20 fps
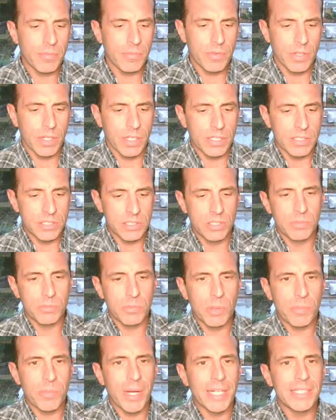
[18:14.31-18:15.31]
the
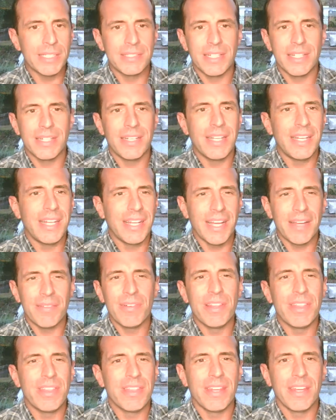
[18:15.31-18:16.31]
consumer mindset needing
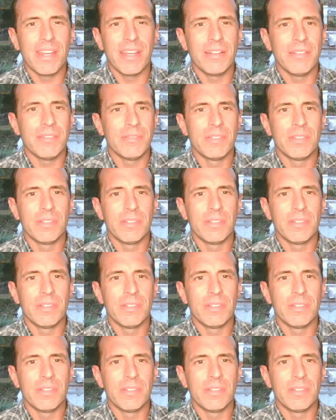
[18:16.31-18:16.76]
everything